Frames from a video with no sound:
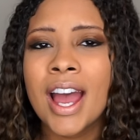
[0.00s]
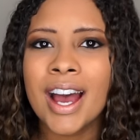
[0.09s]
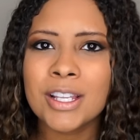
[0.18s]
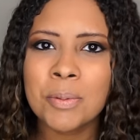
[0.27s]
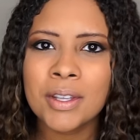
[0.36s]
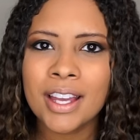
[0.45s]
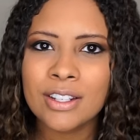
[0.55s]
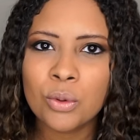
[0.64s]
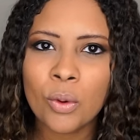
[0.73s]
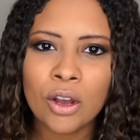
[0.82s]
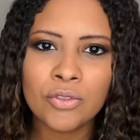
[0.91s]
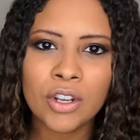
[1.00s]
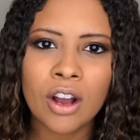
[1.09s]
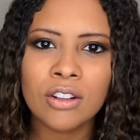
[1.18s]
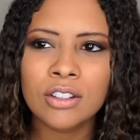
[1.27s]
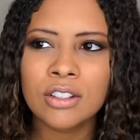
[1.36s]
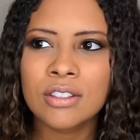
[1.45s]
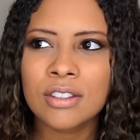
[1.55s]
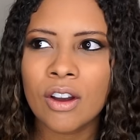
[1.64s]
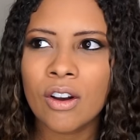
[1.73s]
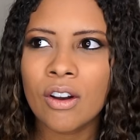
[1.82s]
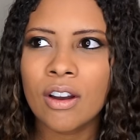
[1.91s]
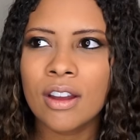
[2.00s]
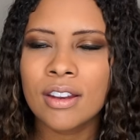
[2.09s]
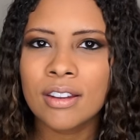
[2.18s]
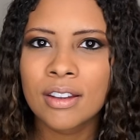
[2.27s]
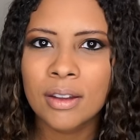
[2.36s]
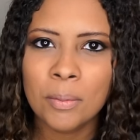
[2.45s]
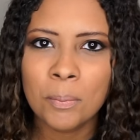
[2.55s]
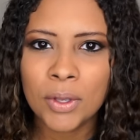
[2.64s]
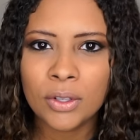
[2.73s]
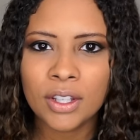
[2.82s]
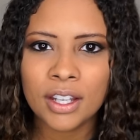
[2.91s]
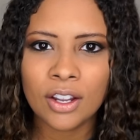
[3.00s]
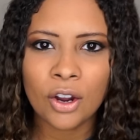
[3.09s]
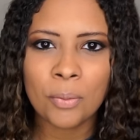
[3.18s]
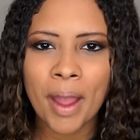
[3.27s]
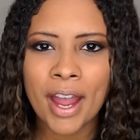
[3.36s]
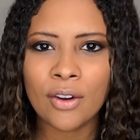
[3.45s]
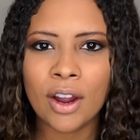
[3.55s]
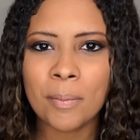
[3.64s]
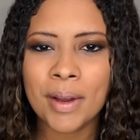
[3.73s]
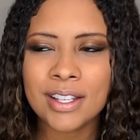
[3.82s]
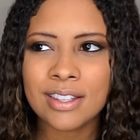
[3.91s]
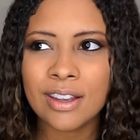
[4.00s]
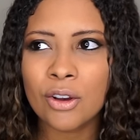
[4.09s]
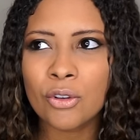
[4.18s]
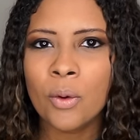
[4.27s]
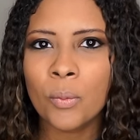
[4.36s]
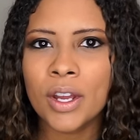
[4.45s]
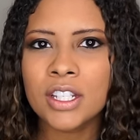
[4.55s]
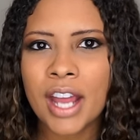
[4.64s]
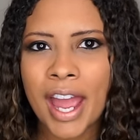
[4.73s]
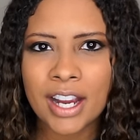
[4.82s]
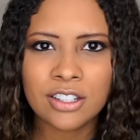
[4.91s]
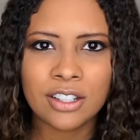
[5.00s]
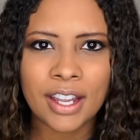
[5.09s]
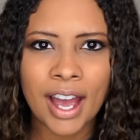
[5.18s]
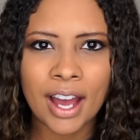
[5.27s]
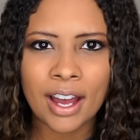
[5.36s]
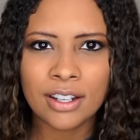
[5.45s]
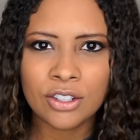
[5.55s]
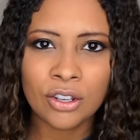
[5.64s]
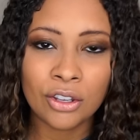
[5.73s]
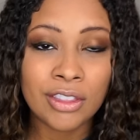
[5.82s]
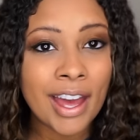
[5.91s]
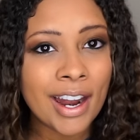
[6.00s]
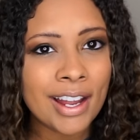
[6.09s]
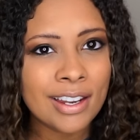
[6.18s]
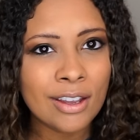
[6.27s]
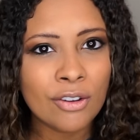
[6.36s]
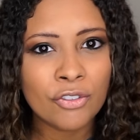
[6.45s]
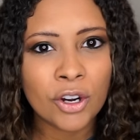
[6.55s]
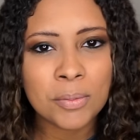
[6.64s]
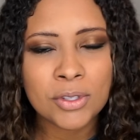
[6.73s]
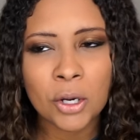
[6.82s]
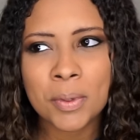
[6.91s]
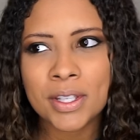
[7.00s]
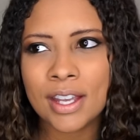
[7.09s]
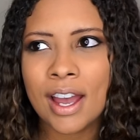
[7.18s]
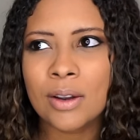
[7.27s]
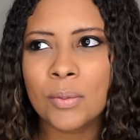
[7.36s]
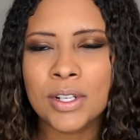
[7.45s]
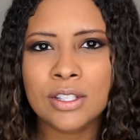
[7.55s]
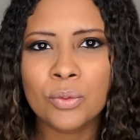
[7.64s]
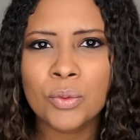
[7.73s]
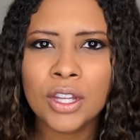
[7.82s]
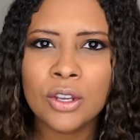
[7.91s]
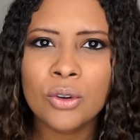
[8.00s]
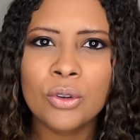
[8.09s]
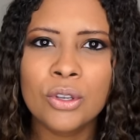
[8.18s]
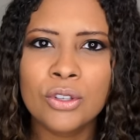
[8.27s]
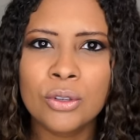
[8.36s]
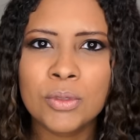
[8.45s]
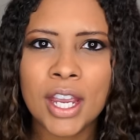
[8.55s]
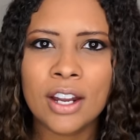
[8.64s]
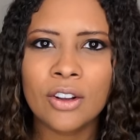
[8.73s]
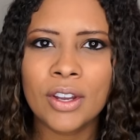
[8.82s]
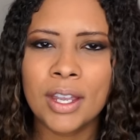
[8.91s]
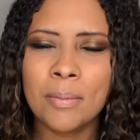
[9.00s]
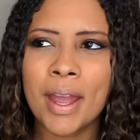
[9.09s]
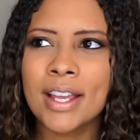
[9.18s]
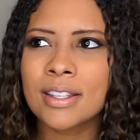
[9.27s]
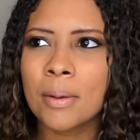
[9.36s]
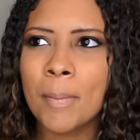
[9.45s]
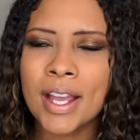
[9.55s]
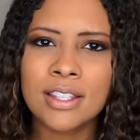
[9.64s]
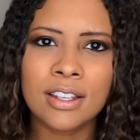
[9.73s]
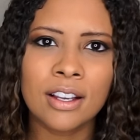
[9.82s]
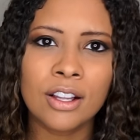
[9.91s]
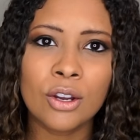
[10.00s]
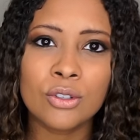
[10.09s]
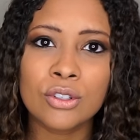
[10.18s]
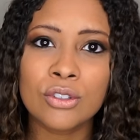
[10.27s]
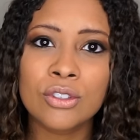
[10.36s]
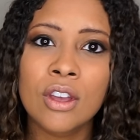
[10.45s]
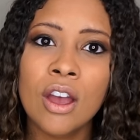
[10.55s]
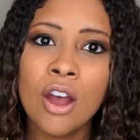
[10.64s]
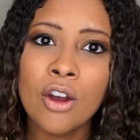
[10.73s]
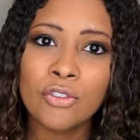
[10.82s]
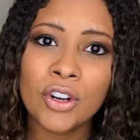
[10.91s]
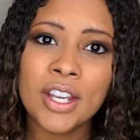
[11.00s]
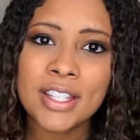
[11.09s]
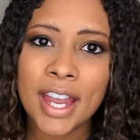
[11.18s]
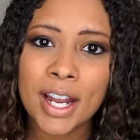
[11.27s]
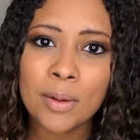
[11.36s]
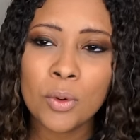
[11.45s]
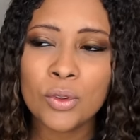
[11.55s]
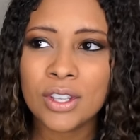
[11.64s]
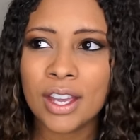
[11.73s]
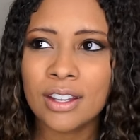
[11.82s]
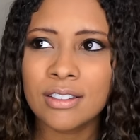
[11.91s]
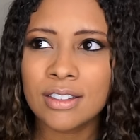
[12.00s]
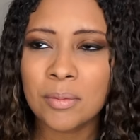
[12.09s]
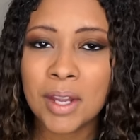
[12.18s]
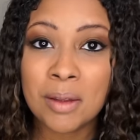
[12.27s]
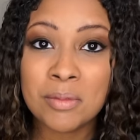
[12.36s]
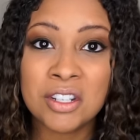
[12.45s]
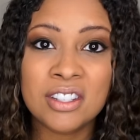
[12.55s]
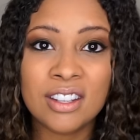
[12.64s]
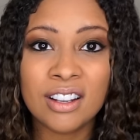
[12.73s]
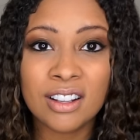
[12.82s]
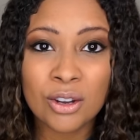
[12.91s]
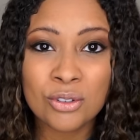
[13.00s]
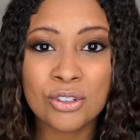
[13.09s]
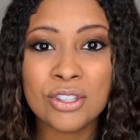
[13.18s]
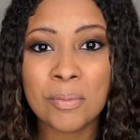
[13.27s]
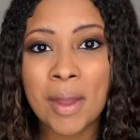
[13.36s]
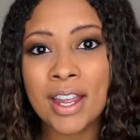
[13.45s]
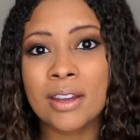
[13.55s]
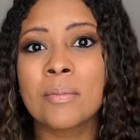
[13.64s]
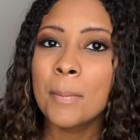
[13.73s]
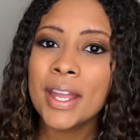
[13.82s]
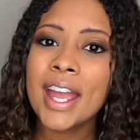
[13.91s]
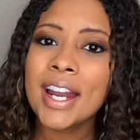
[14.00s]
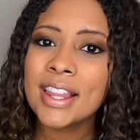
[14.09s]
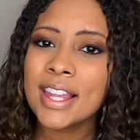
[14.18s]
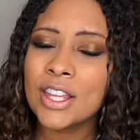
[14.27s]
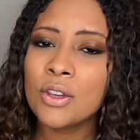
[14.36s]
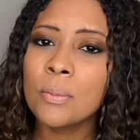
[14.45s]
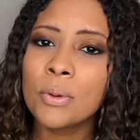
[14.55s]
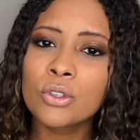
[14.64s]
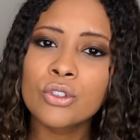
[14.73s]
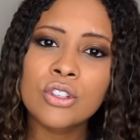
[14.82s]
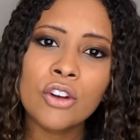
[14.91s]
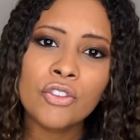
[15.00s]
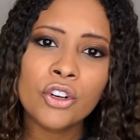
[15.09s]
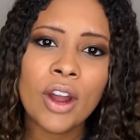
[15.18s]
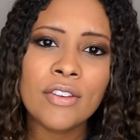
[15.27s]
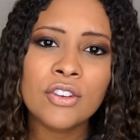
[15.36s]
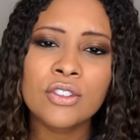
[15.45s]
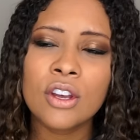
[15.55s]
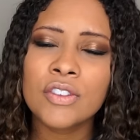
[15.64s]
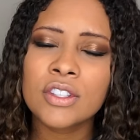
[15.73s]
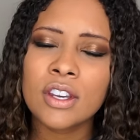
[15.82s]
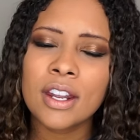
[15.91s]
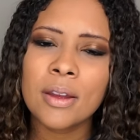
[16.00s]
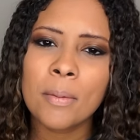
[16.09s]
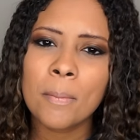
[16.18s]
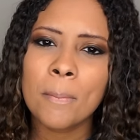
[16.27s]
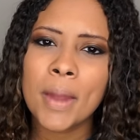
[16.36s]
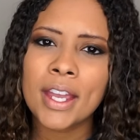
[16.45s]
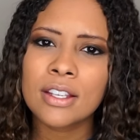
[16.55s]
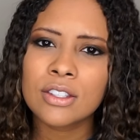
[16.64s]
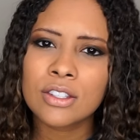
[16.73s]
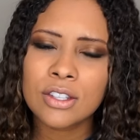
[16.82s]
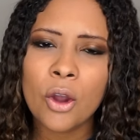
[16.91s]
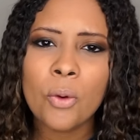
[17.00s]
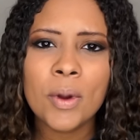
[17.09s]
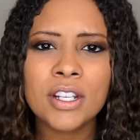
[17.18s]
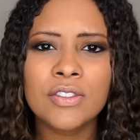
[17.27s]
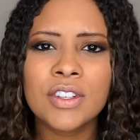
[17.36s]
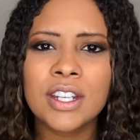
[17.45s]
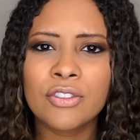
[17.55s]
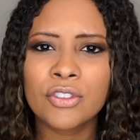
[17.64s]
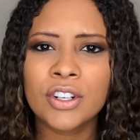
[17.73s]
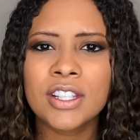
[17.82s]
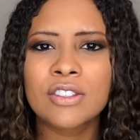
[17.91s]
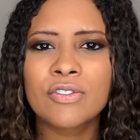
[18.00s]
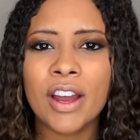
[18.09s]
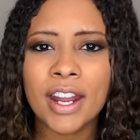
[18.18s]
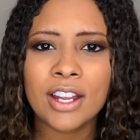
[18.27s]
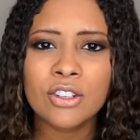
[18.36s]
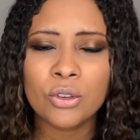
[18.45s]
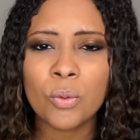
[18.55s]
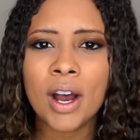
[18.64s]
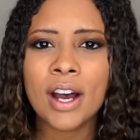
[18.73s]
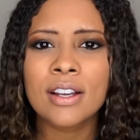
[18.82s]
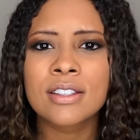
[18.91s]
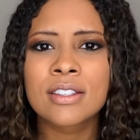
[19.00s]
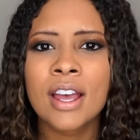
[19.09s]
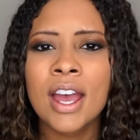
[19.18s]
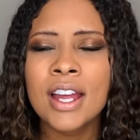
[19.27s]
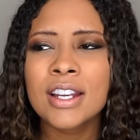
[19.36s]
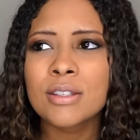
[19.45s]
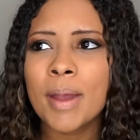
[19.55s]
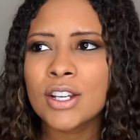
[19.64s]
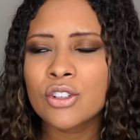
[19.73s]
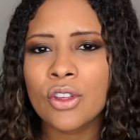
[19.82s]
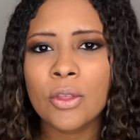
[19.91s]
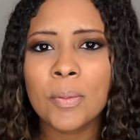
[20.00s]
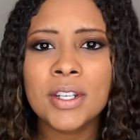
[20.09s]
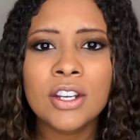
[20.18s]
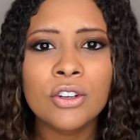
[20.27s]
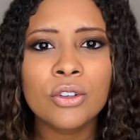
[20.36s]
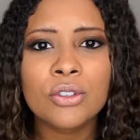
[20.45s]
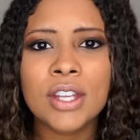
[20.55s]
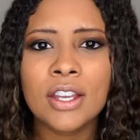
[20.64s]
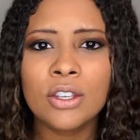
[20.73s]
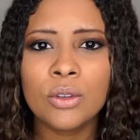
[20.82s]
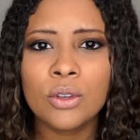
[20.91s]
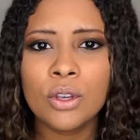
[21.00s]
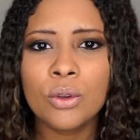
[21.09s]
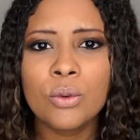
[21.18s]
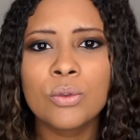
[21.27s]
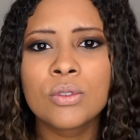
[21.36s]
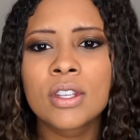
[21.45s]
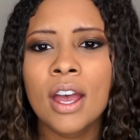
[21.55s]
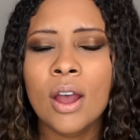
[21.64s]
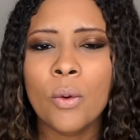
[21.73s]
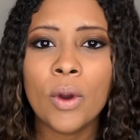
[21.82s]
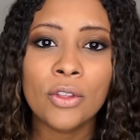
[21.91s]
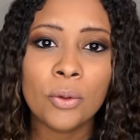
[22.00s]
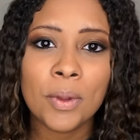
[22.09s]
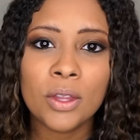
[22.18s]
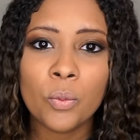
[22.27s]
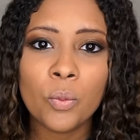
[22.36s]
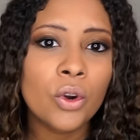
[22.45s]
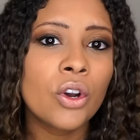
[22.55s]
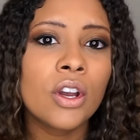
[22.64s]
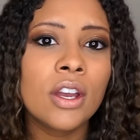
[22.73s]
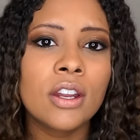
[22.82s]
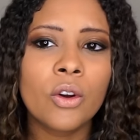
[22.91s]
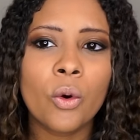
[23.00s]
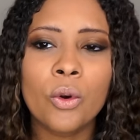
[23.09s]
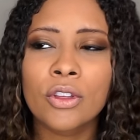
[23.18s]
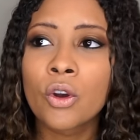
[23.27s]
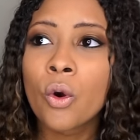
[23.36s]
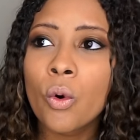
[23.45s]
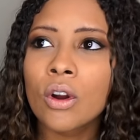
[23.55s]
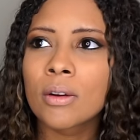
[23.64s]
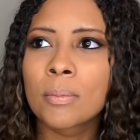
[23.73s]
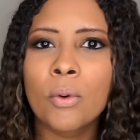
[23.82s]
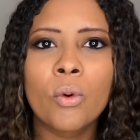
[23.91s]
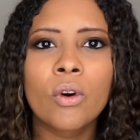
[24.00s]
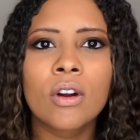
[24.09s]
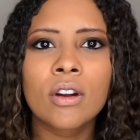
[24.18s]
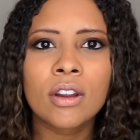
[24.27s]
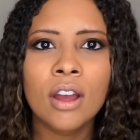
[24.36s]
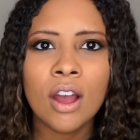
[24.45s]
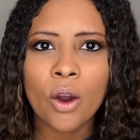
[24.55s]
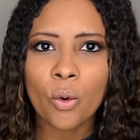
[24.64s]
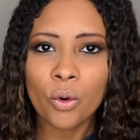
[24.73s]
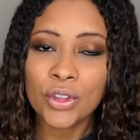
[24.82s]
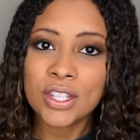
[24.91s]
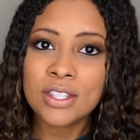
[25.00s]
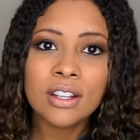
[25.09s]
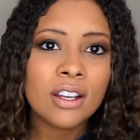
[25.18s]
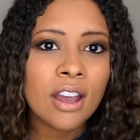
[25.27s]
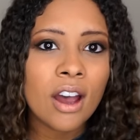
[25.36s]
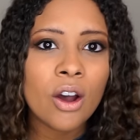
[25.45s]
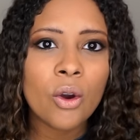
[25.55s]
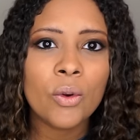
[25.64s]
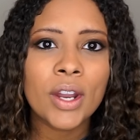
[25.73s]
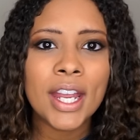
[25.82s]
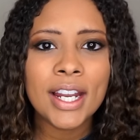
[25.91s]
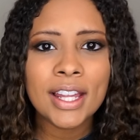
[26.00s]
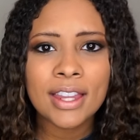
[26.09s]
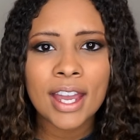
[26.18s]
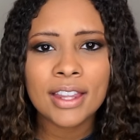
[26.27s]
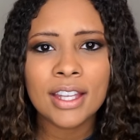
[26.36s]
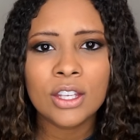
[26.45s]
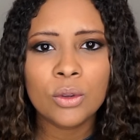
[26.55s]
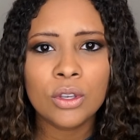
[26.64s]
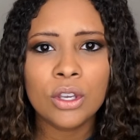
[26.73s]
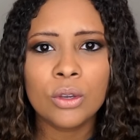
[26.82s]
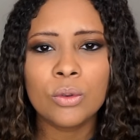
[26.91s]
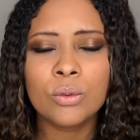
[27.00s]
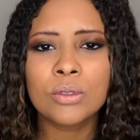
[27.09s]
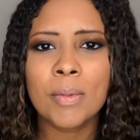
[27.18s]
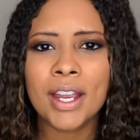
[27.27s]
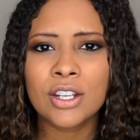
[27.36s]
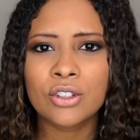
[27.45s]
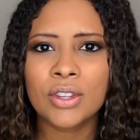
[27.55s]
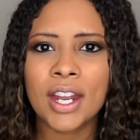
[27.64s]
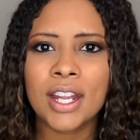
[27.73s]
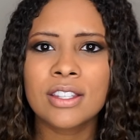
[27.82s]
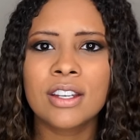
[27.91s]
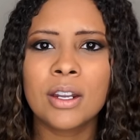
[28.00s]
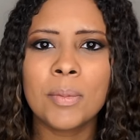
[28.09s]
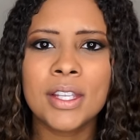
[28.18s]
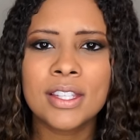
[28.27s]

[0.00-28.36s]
I spent like $12 on building her background myself, which actually I took that idea from SerpaDesign, which is a really cool YouTube channel. He makes amazing enclosures for his animals and sometimes just enclosures to make them. But yeah, anything that you can build yourself or craft yourself is gonna make so much of a difference financial wise. Just make sure that the materials that you use, whether it be the wood or the cork board or the silicone, anything that you use, make sure that it's gonna be